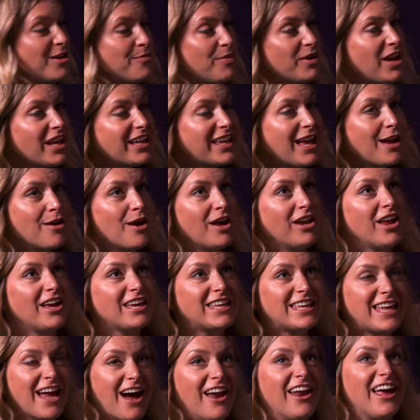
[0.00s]

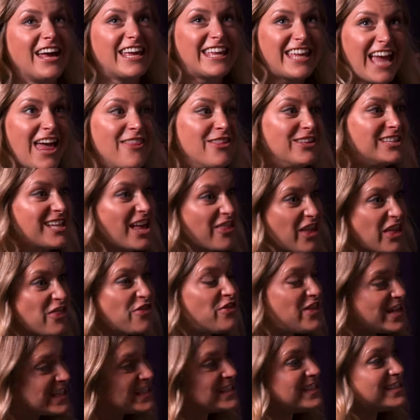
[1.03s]
I get this. I
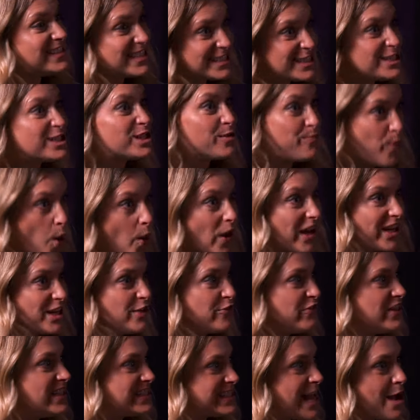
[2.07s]
think this is the point
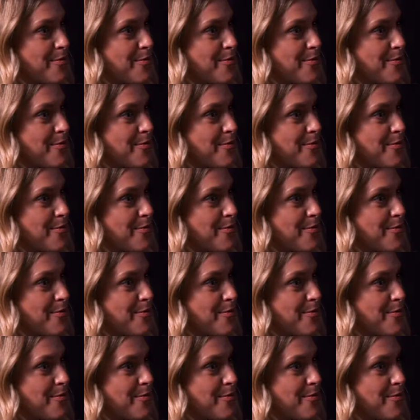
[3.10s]
of this